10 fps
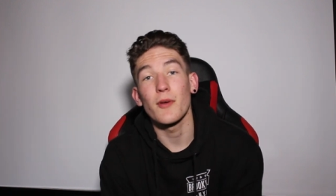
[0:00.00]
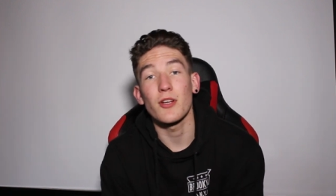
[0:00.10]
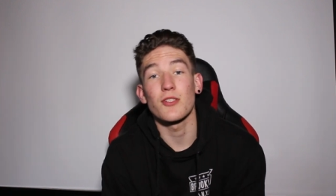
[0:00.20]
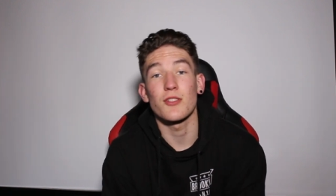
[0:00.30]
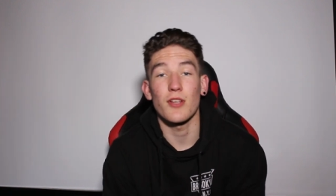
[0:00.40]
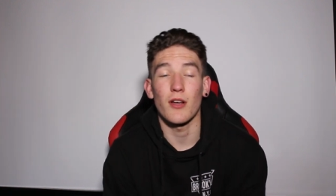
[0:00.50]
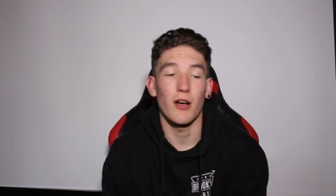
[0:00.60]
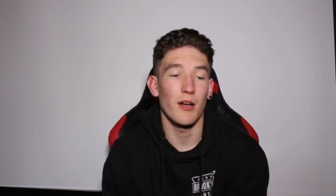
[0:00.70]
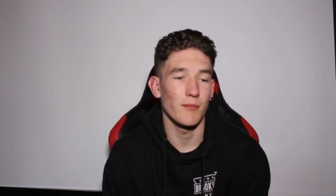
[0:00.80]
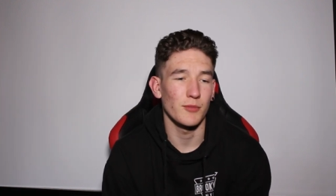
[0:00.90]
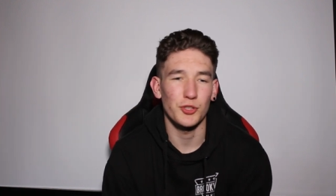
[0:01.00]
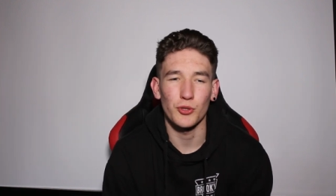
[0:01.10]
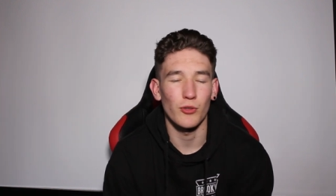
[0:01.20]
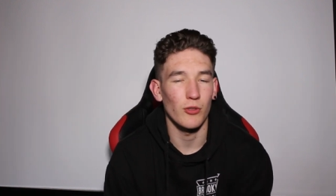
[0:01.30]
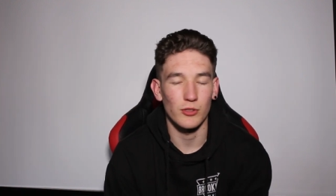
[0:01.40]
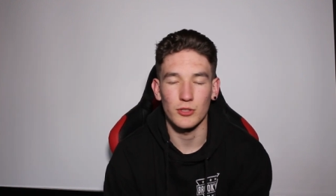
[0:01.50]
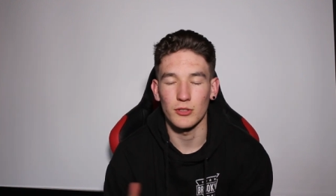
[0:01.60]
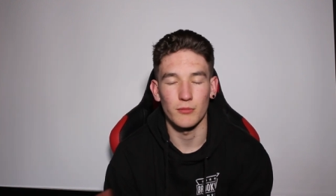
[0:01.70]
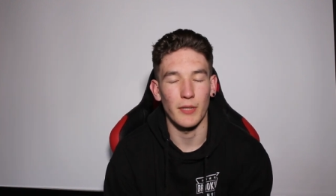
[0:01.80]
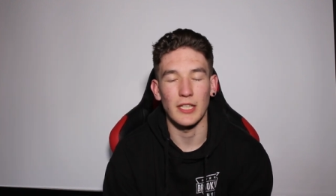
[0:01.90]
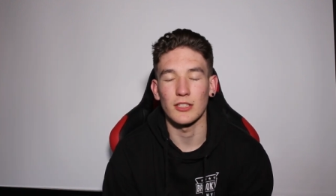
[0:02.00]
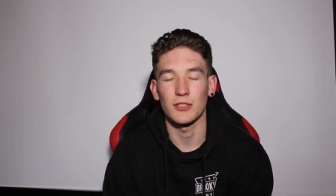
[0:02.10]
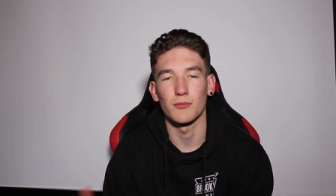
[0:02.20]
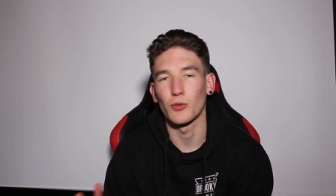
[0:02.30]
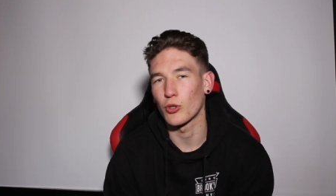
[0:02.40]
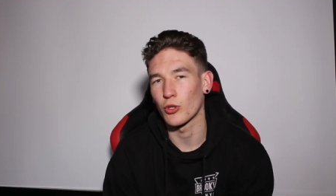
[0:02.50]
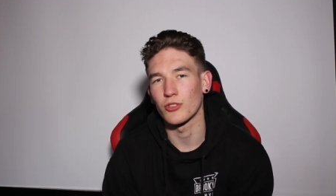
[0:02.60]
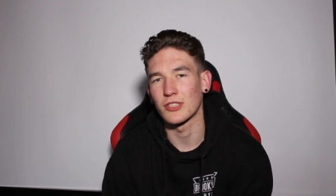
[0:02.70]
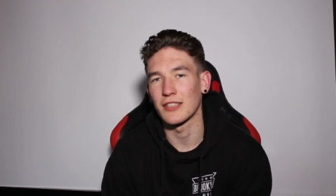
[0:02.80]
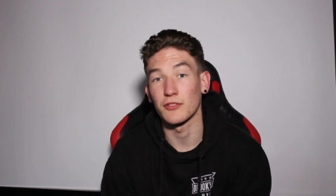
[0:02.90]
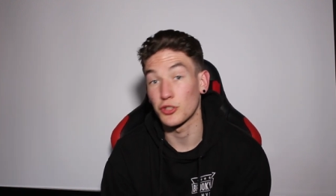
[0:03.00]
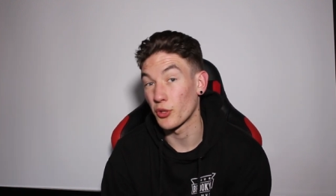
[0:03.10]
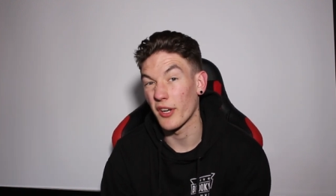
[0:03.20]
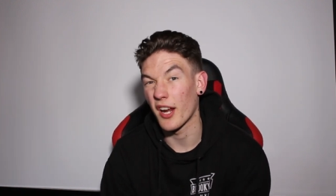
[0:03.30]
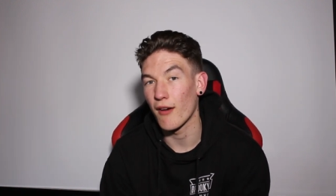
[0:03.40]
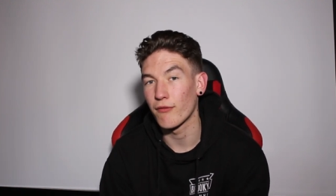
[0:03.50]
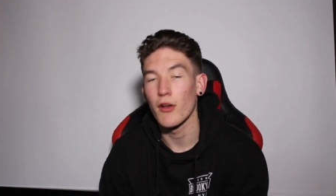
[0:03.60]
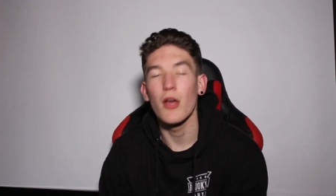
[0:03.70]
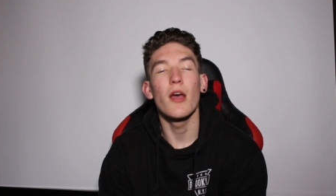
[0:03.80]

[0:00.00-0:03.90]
because I'm sure to make some more content soon enough.